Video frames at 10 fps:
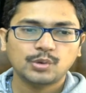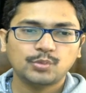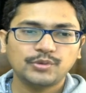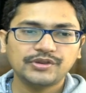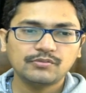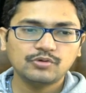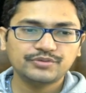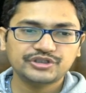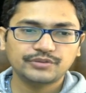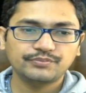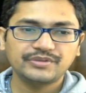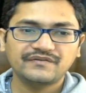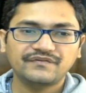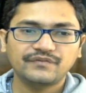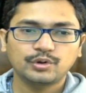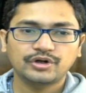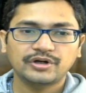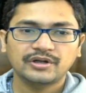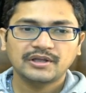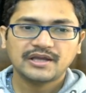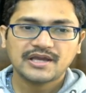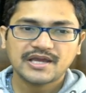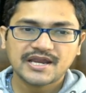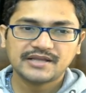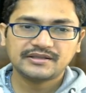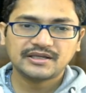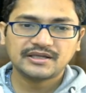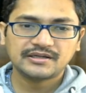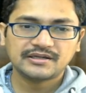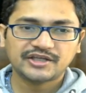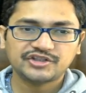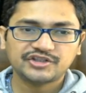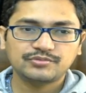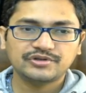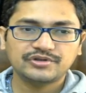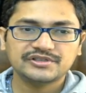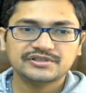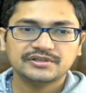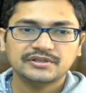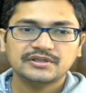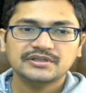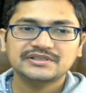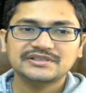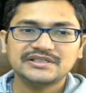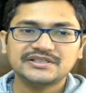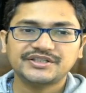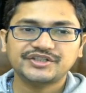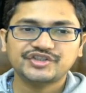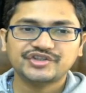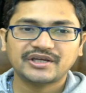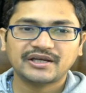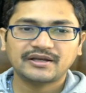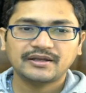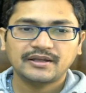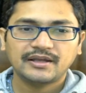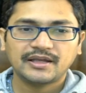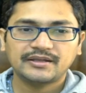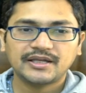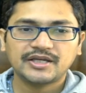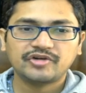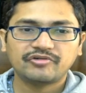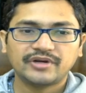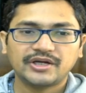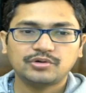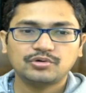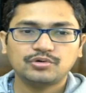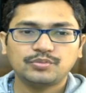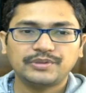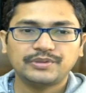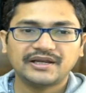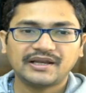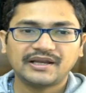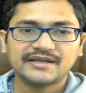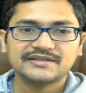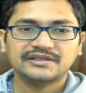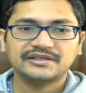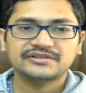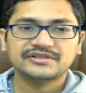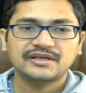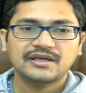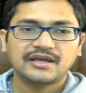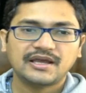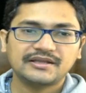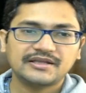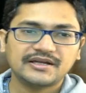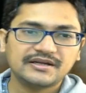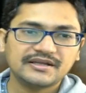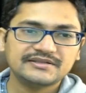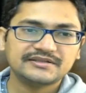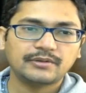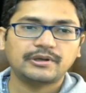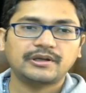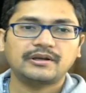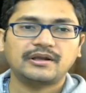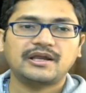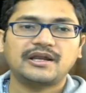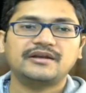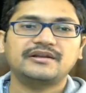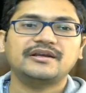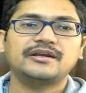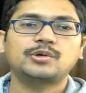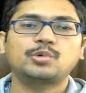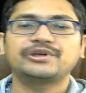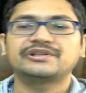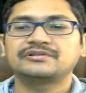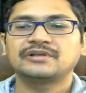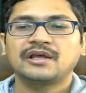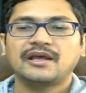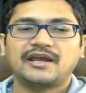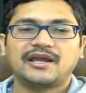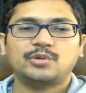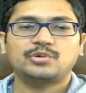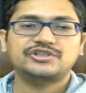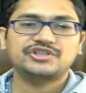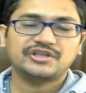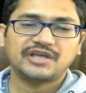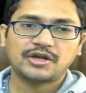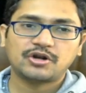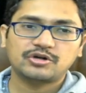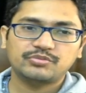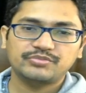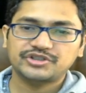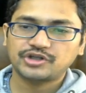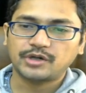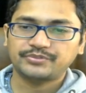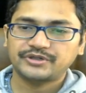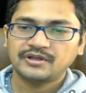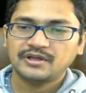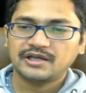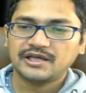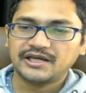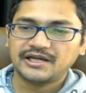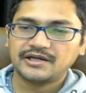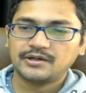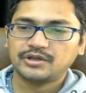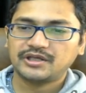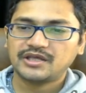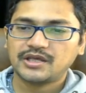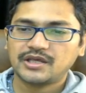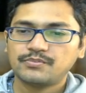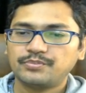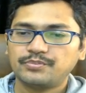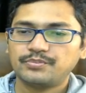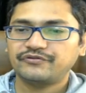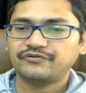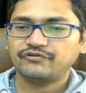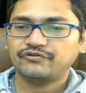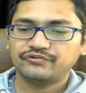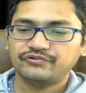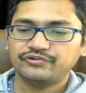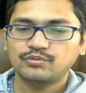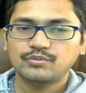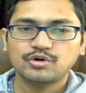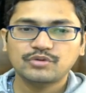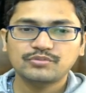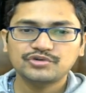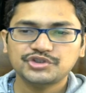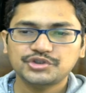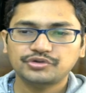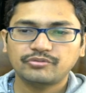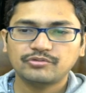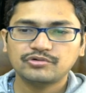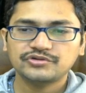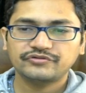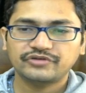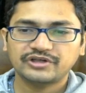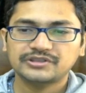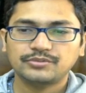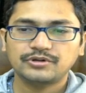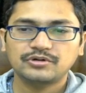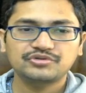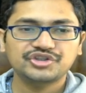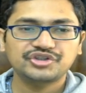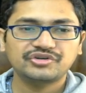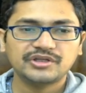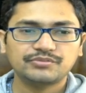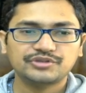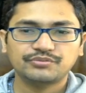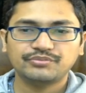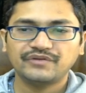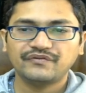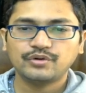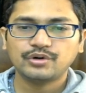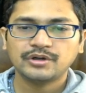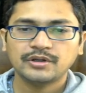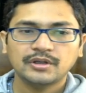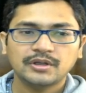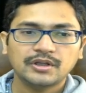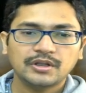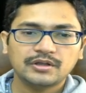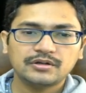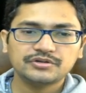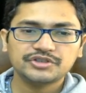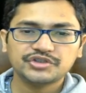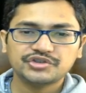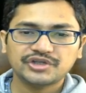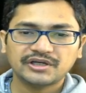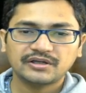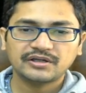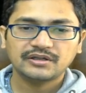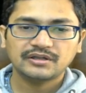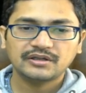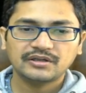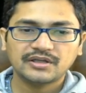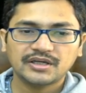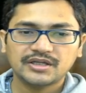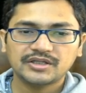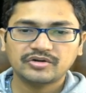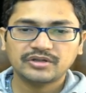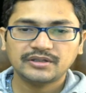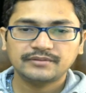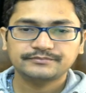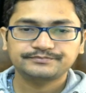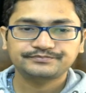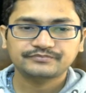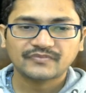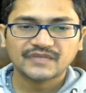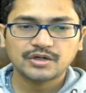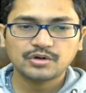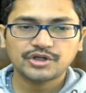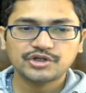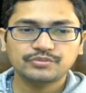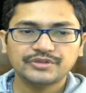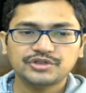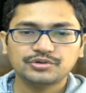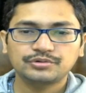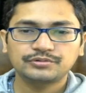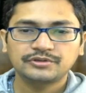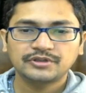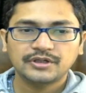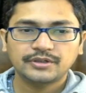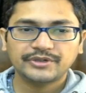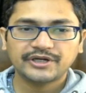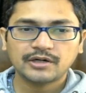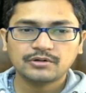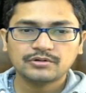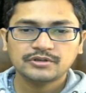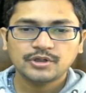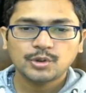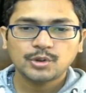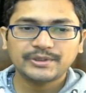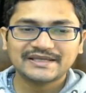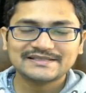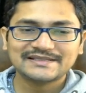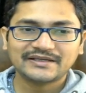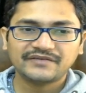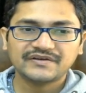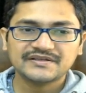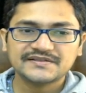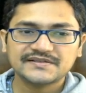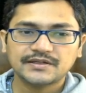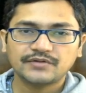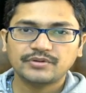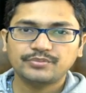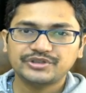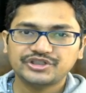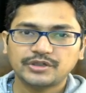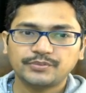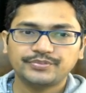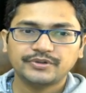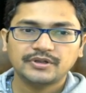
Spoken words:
with the move bishop b4, and then next move is c6 check, and then try to play knight e6, and then d7 and d8 queen, and which cannot be stopped. And okay, game played for few more moves, 2 3 moves. For example, rook g3, bishop b4, rook g2 check, king d3, rook into b2. But now we can sacrifice our bishop